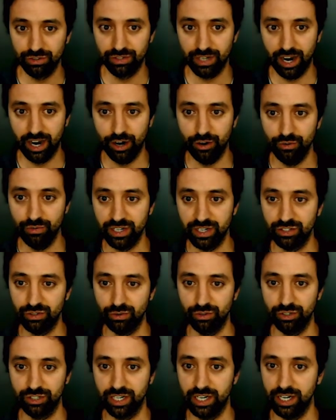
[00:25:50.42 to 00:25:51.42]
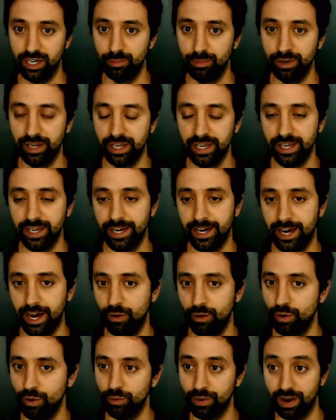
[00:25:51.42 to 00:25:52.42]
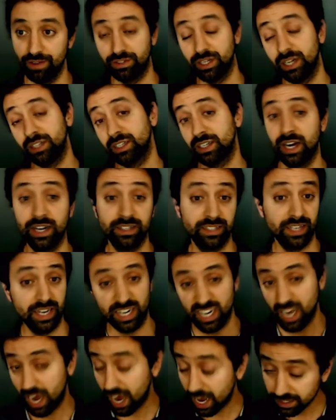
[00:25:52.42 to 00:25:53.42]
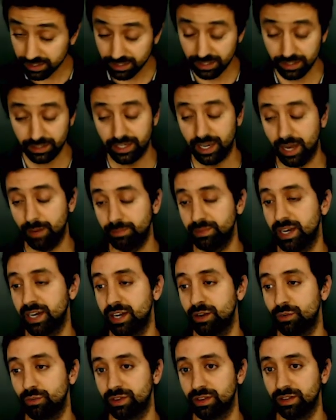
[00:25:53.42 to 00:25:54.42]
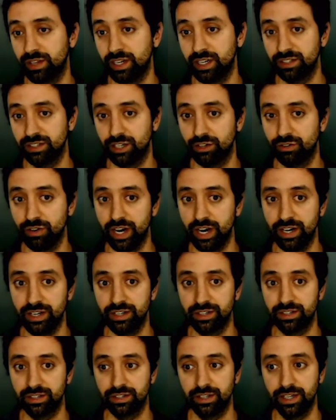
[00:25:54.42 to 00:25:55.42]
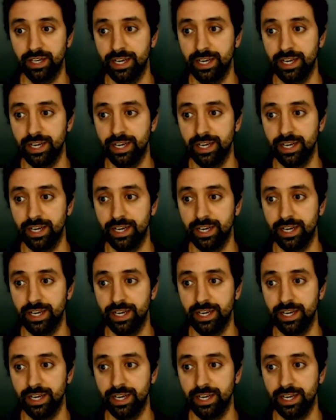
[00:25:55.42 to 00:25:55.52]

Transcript: our resource hub, where we have tons of content constantly updating with the latest and greatest